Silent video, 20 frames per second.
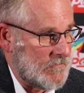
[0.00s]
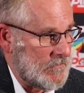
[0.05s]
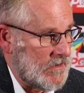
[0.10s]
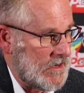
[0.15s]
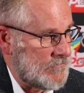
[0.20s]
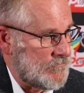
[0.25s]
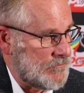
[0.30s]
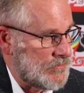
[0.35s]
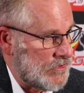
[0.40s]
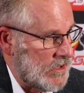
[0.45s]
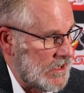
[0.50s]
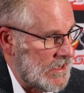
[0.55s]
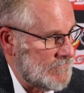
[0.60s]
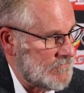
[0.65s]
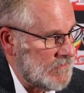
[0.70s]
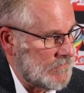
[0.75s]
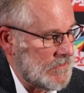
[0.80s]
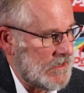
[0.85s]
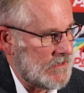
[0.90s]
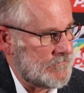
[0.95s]
I might
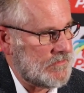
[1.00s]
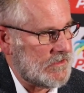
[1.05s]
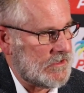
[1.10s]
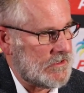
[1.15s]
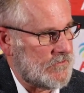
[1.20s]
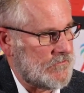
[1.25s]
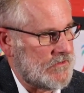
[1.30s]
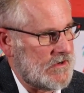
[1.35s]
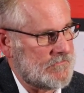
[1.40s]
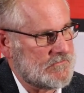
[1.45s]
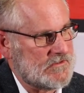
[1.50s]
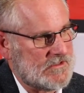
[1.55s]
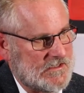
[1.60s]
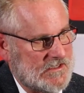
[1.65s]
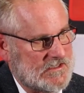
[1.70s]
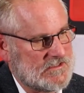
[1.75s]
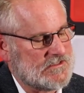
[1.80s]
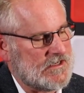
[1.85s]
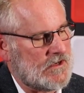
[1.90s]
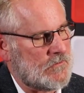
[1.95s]
bribe, I might be corrupt, and
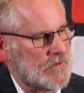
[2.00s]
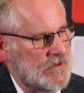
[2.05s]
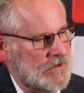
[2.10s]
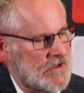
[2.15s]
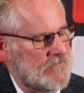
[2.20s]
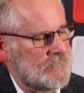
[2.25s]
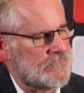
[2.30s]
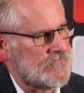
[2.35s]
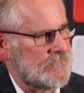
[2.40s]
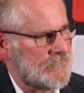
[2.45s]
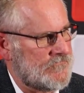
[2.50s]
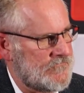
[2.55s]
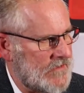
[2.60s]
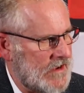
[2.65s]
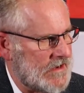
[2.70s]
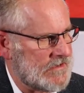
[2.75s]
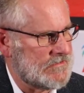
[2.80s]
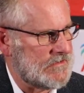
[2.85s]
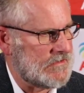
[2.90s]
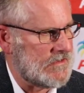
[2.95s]
let's say we know for a
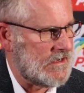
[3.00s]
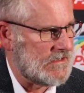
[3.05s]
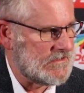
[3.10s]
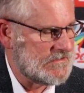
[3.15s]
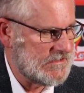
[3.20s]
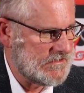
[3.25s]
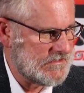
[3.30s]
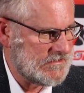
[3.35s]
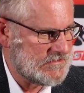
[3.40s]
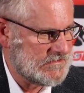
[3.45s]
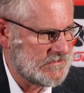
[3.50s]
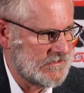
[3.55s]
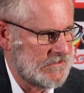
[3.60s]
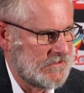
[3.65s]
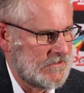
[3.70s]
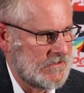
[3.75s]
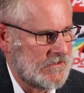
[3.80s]
fact that I did it.